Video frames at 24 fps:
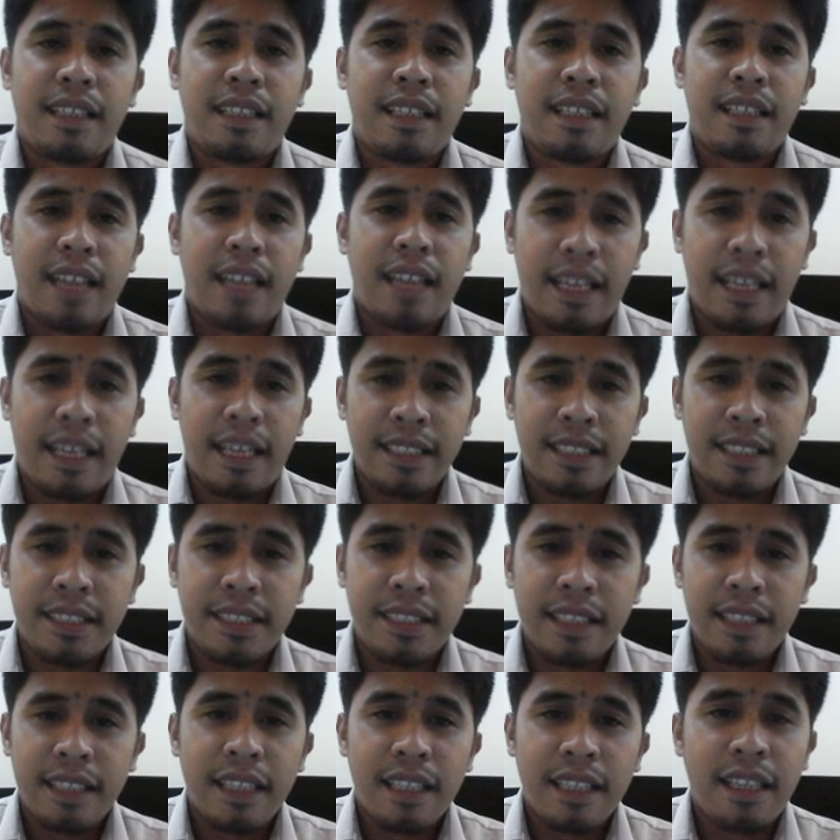Hence,
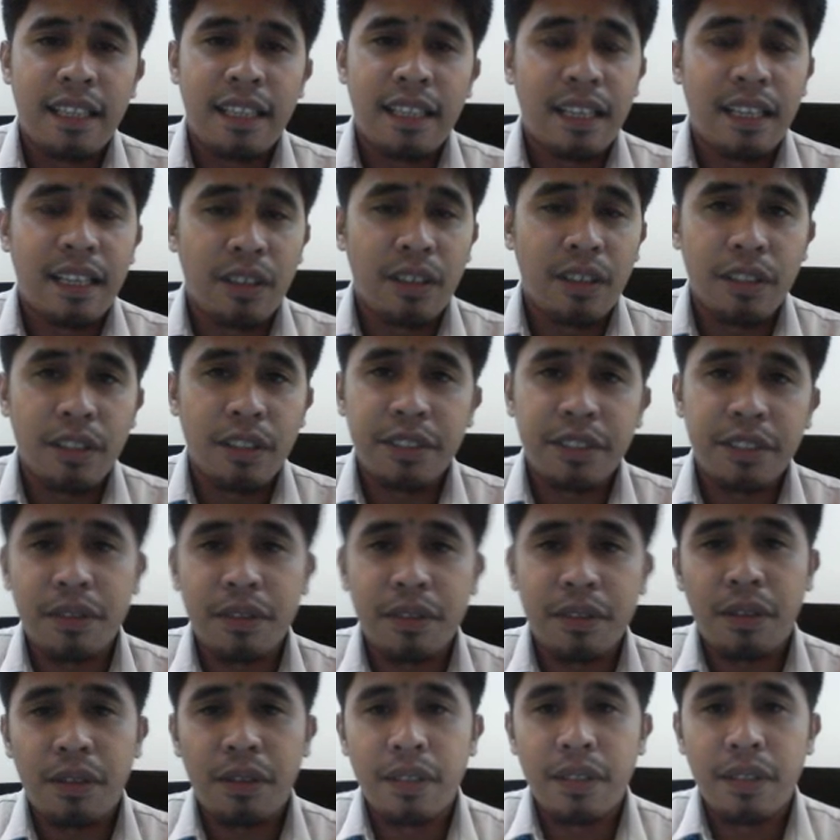they are also
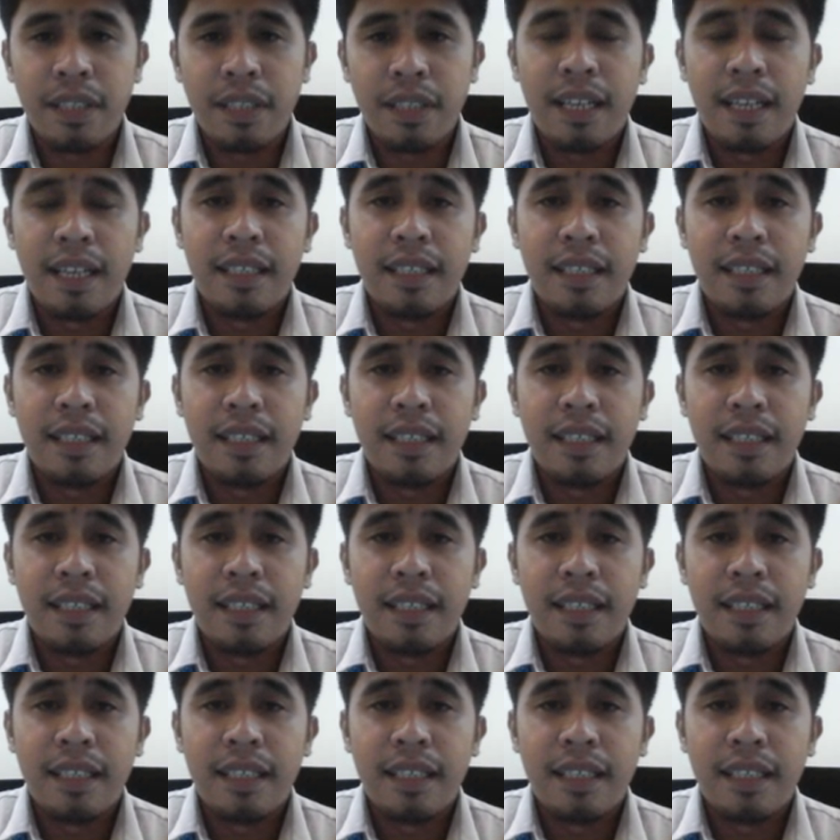called